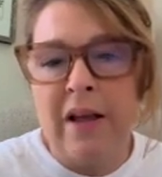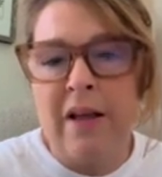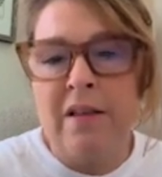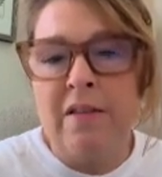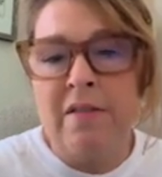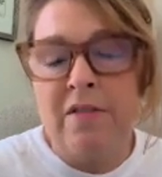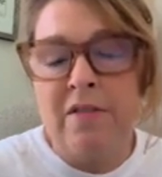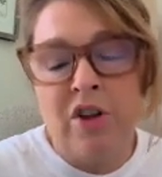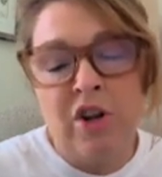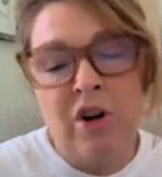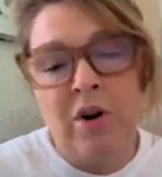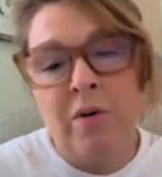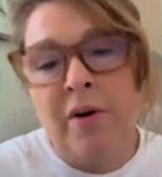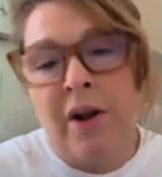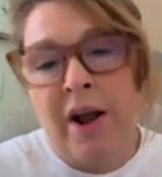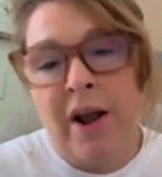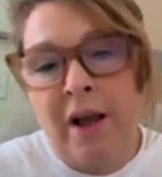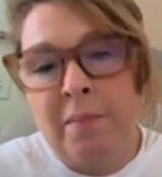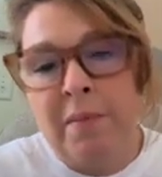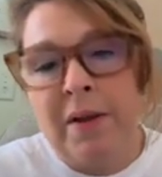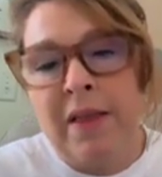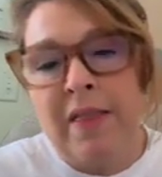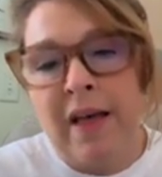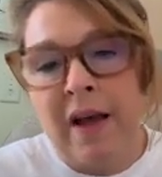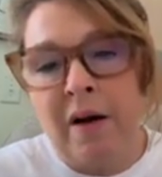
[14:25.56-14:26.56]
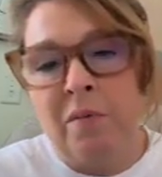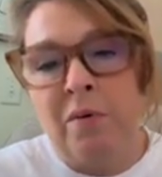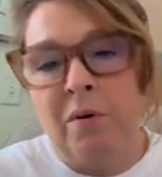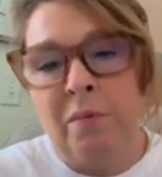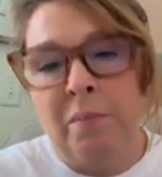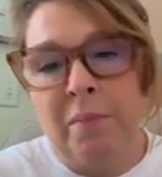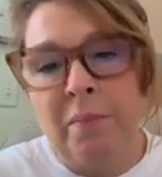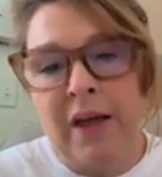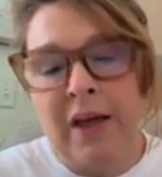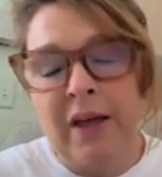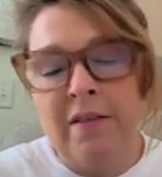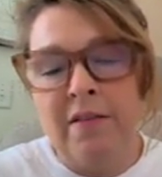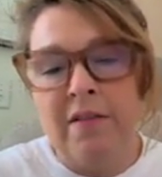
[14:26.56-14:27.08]
you don't know how many that will
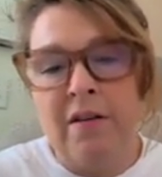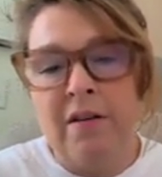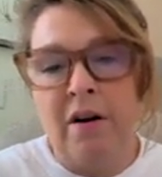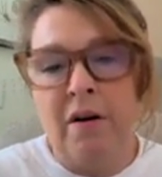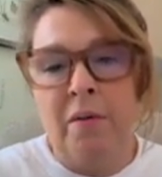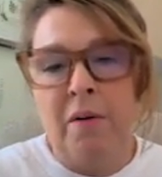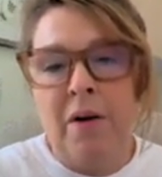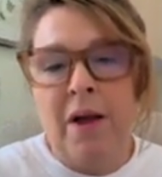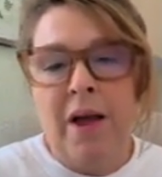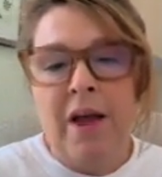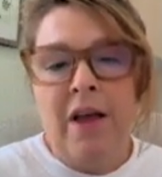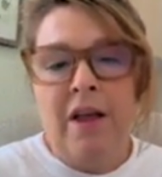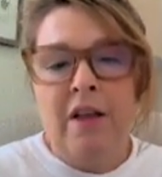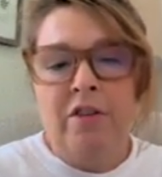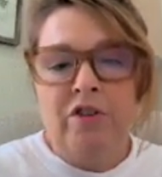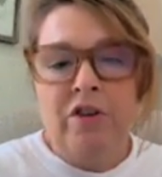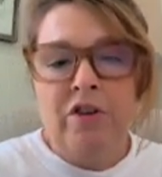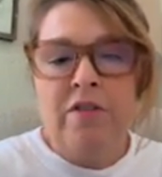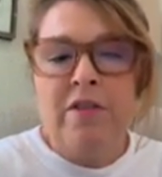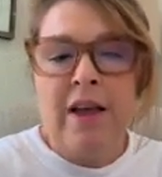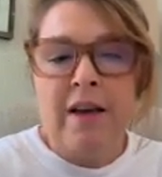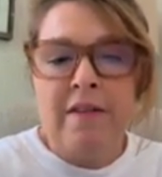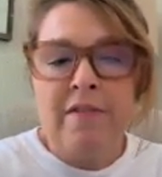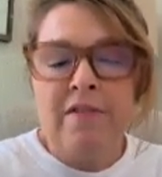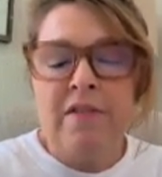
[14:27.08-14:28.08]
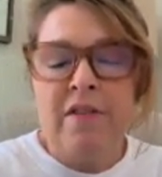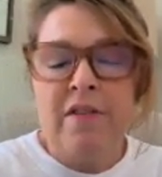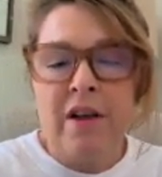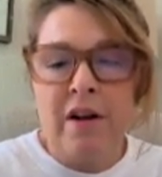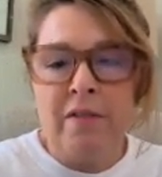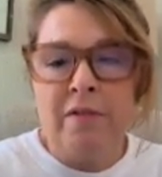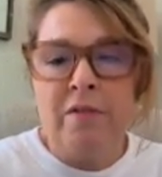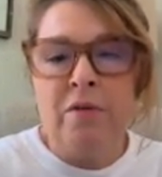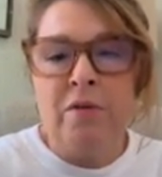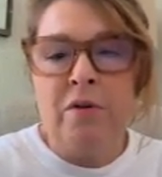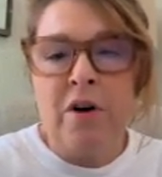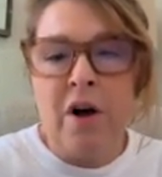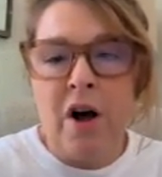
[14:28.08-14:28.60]
be. So just have
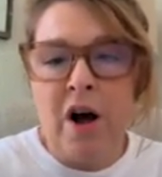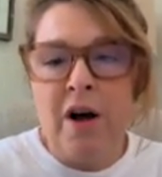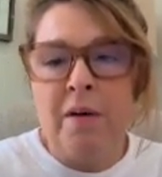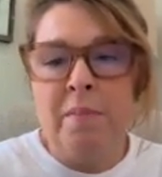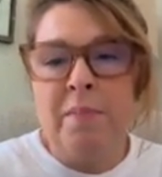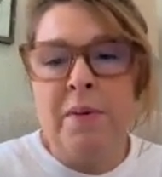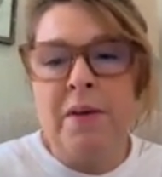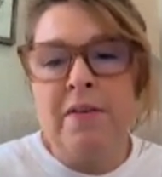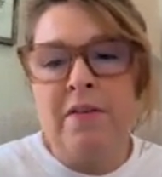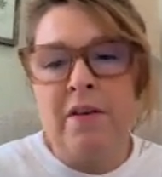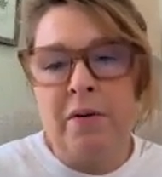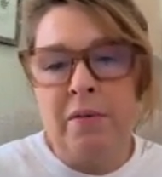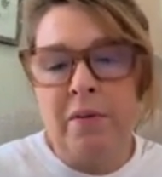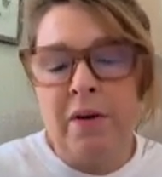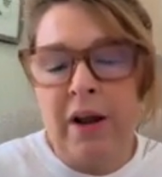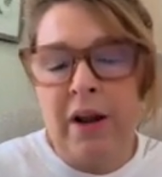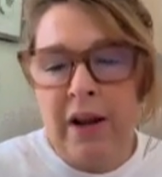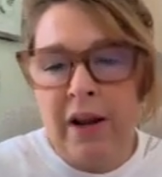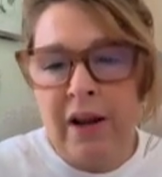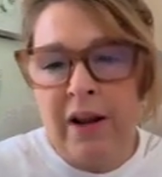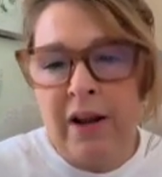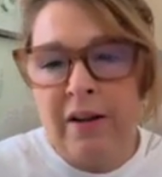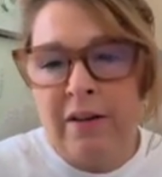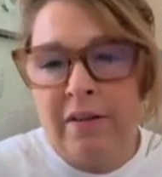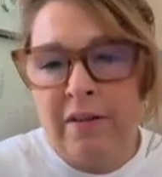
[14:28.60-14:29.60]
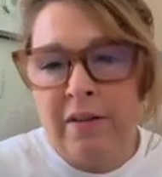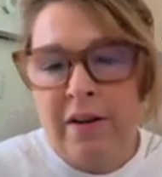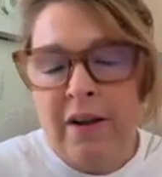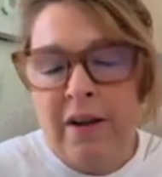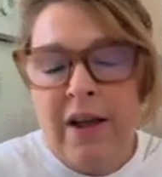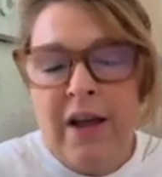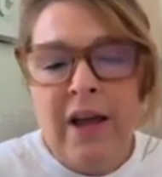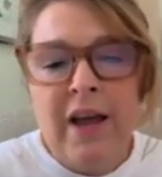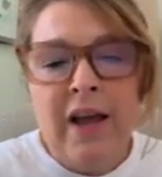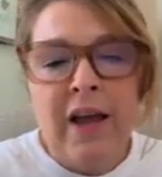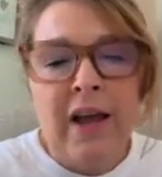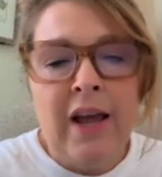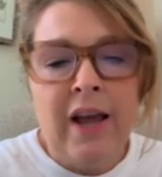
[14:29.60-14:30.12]
several copies on hand,
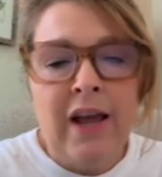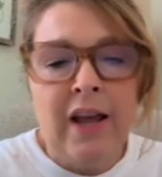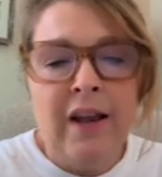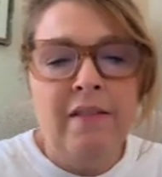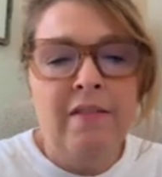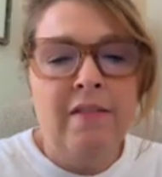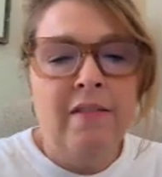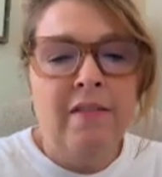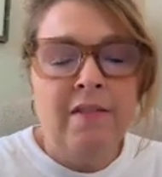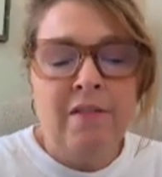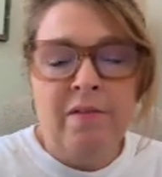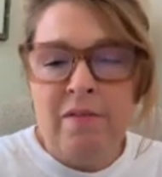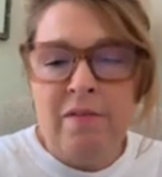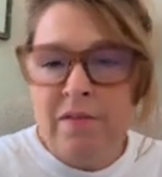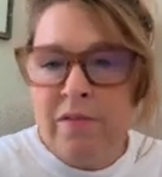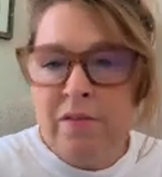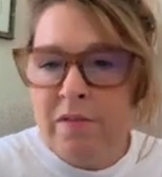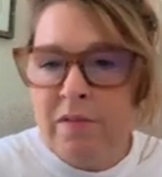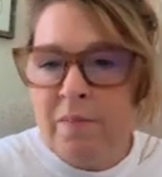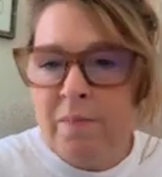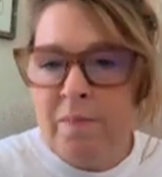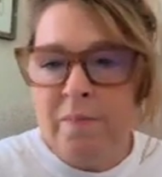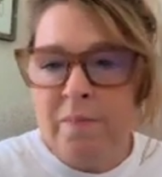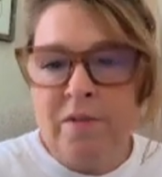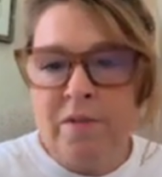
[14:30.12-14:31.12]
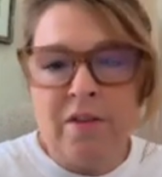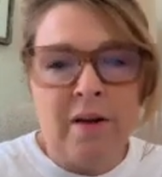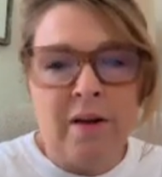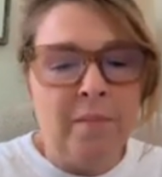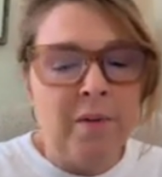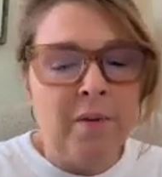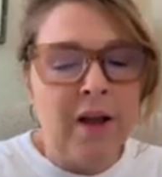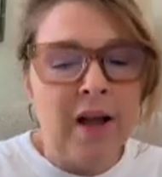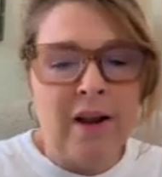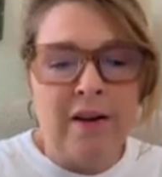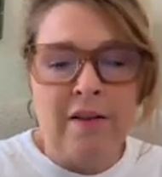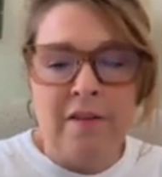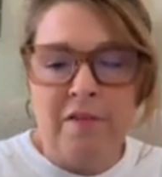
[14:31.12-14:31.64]
and some
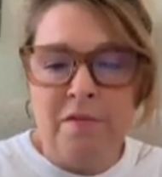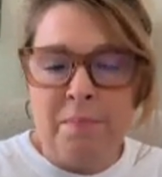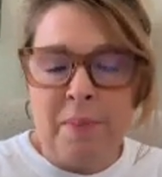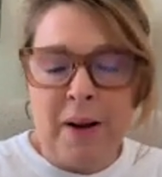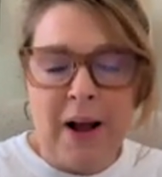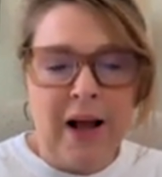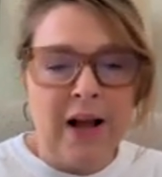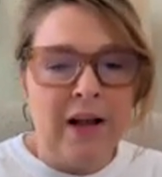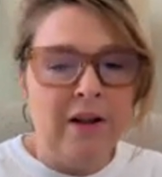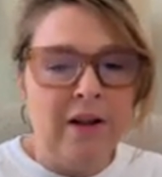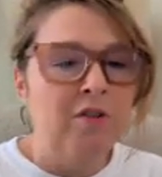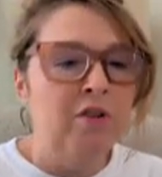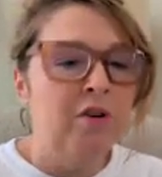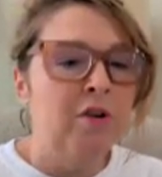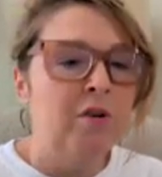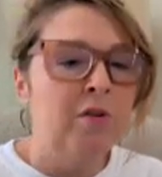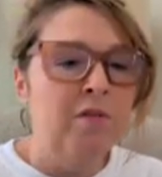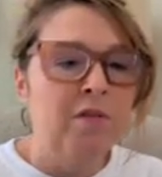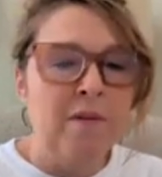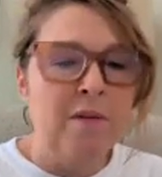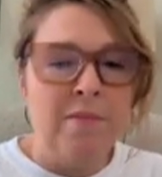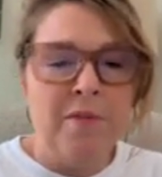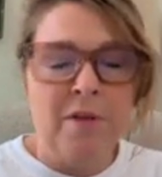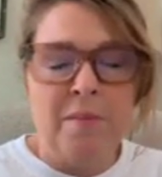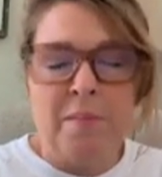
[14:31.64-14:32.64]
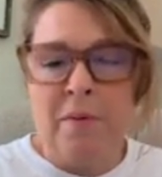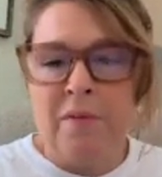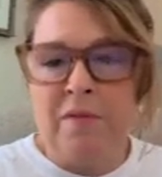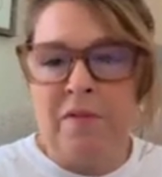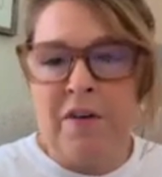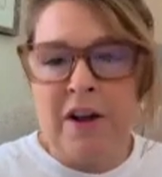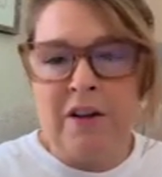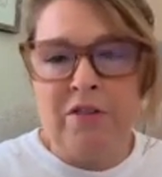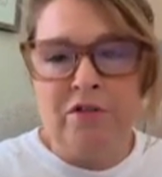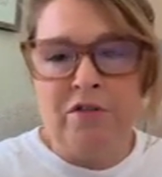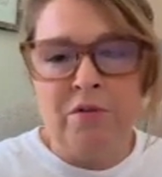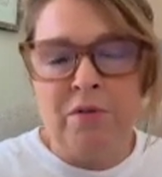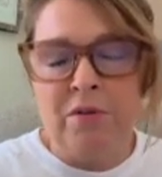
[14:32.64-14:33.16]
kind of binder or something
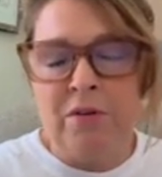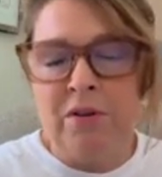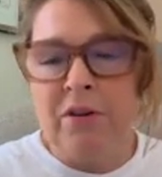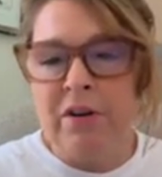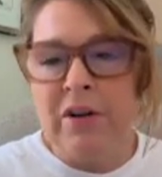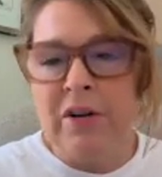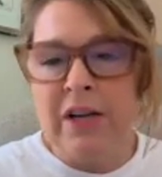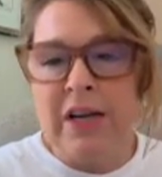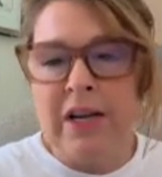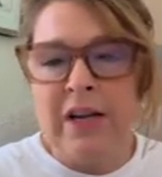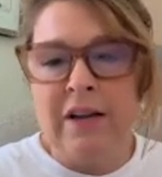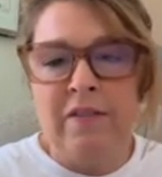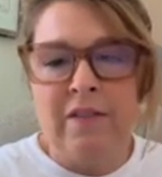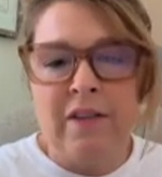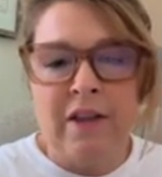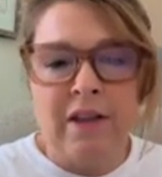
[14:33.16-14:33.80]
professional looking